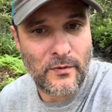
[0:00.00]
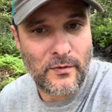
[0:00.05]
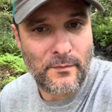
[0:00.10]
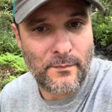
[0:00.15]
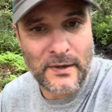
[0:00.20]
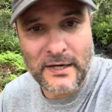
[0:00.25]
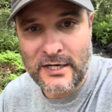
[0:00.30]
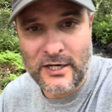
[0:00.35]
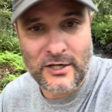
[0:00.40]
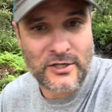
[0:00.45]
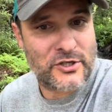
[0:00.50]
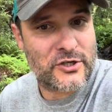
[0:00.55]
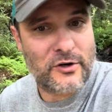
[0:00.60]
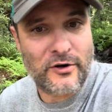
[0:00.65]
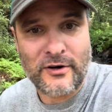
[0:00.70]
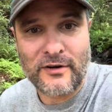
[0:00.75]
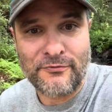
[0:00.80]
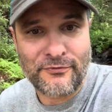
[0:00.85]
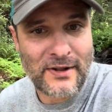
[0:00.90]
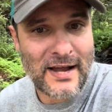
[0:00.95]
because you're
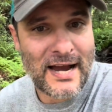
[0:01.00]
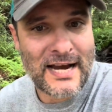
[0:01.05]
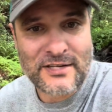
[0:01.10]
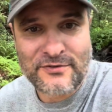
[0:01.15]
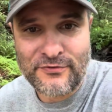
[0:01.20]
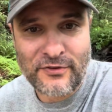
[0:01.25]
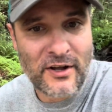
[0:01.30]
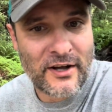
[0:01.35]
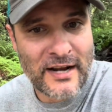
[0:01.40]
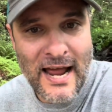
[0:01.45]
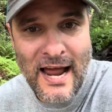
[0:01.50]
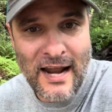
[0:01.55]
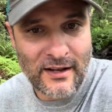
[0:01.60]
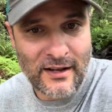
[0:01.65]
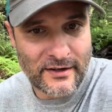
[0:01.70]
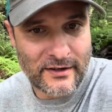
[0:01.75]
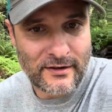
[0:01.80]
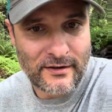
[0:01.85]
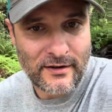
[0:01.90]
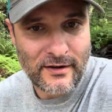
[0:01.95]
in flash flood
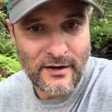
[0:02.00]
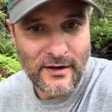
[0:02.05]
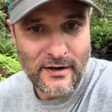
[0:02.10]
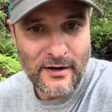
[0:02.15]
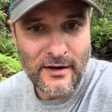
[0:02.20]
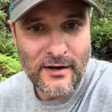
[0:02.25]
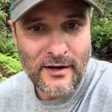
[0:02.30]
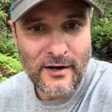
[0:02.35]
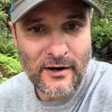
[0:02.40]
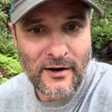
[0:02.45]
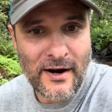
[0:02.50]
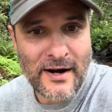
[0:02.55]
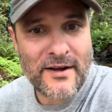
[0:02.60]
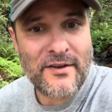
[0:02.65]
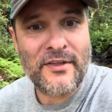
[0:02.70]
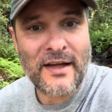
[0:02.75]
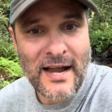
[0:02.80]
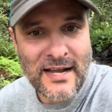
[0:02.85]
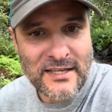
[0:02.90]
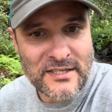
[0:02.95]
alley. All right,
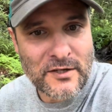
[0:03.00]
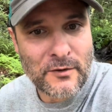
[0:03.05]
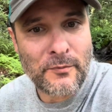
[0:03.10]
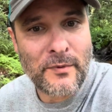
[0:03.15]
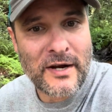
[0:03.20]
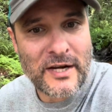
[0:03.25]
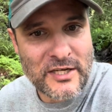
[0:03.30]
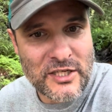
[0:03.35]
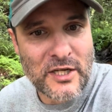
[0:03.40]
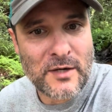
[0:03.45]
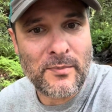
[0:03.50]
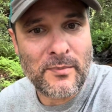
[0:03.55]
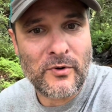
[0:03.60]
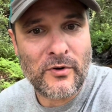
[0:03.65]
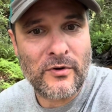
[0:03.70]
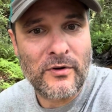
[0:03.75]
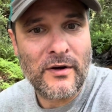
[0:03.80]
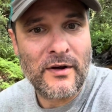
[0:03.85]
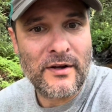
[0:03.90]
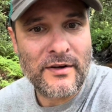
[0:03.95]
that's a reasonable,
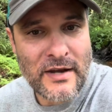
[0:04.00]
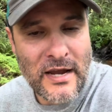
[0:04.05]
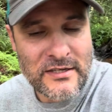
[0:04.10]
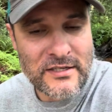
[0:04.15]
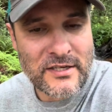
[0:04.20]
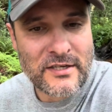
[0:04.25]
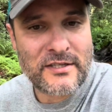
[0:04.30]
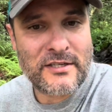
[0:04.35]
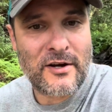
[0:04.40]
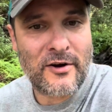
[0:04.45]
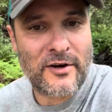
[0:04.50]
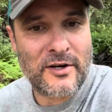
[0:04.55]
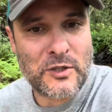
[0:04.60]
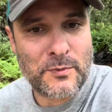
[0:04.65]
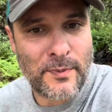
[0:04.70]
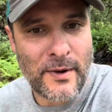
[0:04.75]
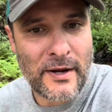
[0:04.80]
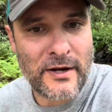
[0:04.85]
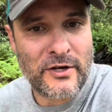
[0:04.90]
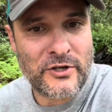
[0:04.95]
necessary
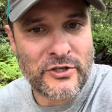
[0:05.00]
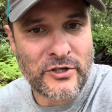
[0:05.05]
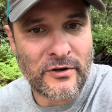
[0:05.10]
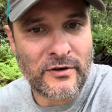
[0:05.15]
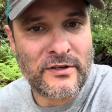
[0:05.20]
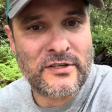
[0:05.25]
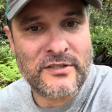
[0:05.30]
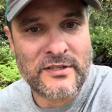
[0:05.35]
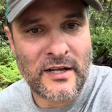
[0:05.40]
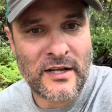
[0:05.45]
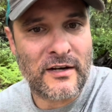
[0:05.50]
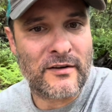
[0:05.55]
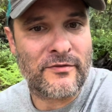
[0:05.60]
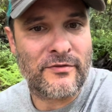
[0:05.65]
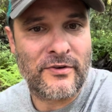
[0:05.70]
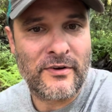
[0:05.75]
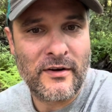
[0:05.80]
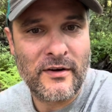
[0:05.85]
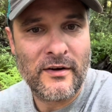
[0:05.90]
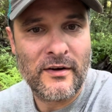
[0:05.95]
expenditure instead of,
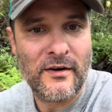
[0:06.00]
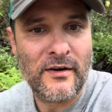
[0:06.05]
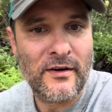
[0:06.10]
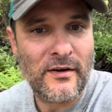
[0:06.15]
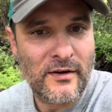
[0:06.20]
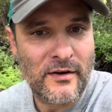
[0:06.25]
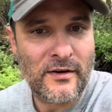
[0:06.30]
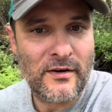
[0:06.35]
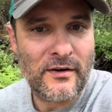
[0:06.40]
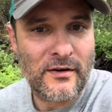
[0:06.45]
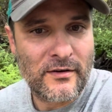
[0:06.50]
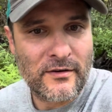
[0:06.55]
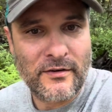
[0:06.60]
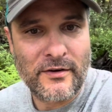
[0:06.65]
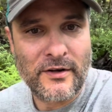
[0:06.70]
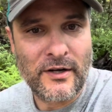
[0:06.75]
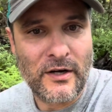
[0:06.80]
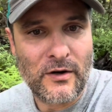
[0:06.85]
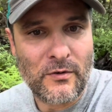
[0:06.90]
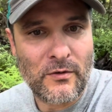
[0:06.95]

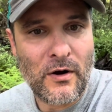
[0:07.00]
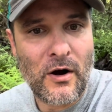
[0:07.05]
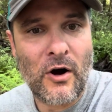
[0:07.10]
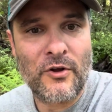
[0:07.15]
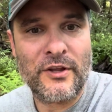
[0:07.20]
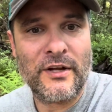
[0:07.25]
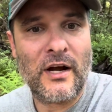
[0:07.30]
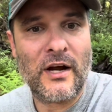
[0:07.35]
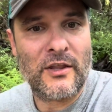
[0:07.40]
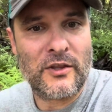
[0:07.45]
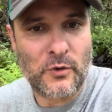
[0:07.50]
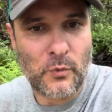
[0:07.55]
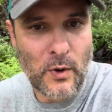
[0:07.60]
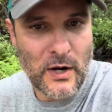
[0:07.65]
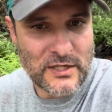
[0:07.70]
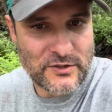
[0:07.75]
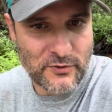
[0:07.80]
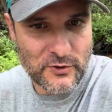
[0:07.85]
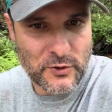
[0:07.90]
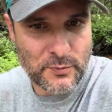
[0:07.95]
all the other
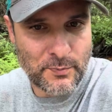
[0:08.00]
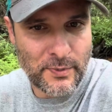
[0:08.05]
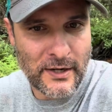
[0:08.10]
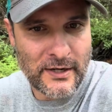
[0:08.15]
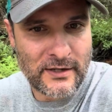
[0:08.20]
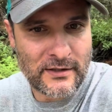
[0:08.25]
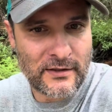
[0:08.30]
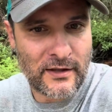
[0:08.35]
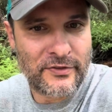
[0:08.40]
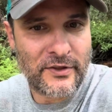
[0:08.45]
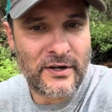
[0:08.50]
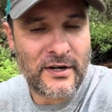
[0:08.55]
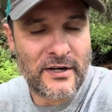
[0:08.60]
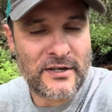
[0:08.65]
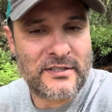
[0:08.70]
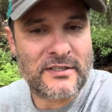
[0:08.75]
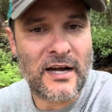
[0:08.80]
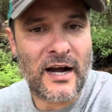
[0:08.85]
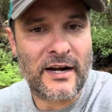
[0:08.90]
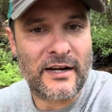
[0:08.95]
wasteful spending that they
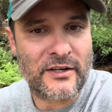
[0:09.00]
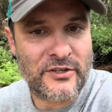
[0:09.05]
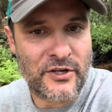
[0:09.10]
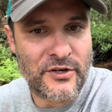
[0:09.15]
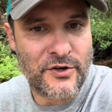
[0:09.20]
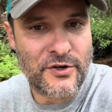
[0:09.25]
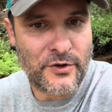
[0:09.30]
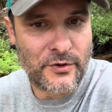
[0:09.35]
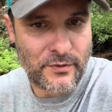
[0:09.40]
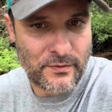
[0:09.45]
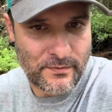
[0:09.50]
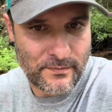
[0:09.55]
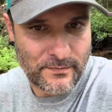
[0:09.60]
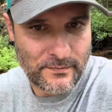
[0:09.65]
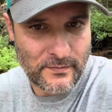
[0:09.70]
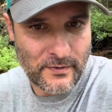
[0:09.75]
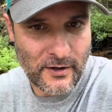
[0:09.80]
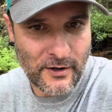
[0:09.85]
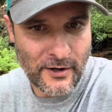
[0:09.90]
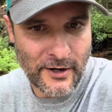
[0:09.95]
decided to do.
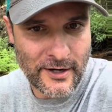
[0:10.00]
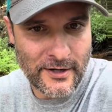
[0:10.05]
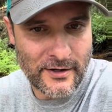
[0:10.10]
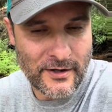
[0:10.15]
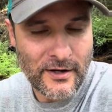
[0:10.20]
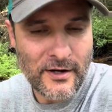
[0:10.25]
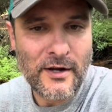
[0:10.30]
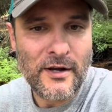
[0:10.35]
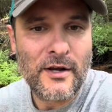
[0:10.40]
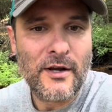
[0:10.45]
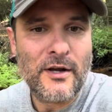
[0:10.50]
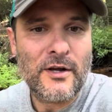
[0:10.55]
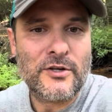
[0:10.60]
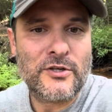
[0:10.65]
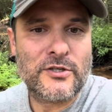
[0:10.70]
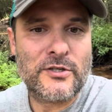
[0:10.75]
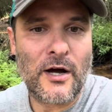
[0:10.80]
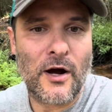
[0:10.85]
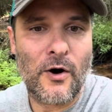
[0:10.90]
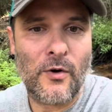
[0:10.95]
All right,
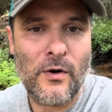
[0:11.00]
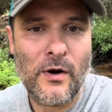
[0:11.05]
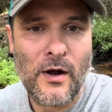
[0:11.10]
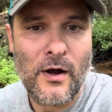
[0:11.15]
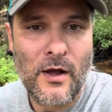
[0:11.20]
so